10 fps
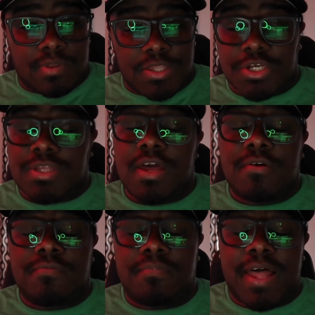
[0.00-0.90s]
They took
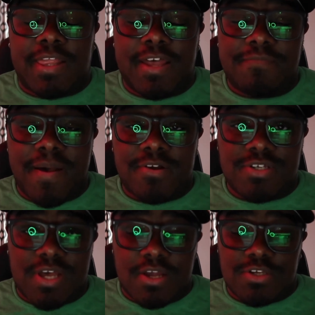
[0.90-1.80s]
down Black Lives Matter
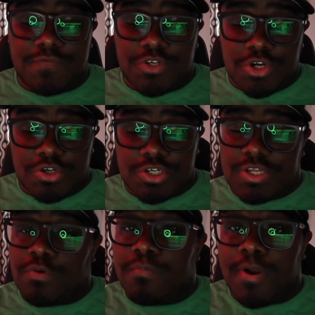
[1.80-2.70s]
signs off of churches,
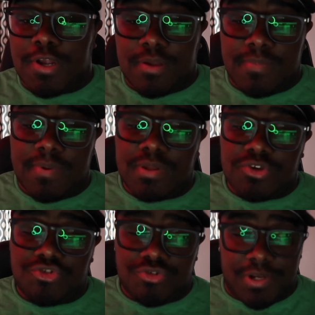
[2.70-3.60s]
and they were burning them in the middle
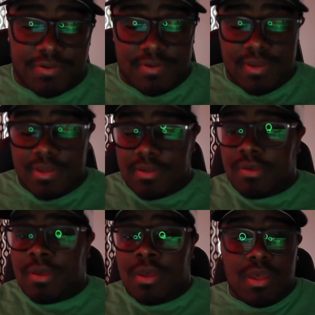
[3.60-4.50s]
of the street.
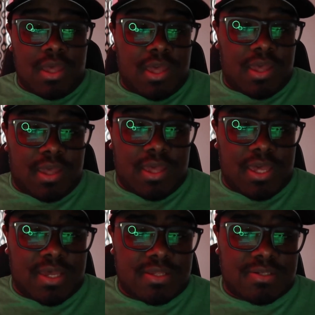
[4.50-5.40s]

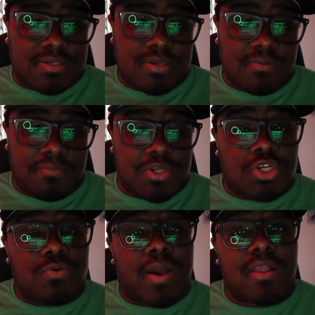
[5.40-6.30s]
But
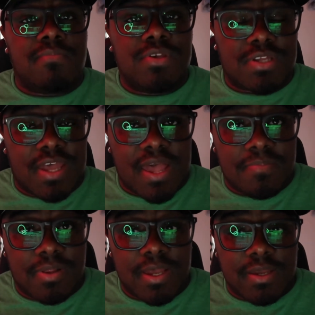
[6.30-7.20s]
you know what kind of music they
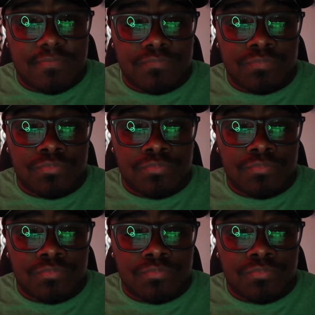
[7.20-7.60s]
had playing?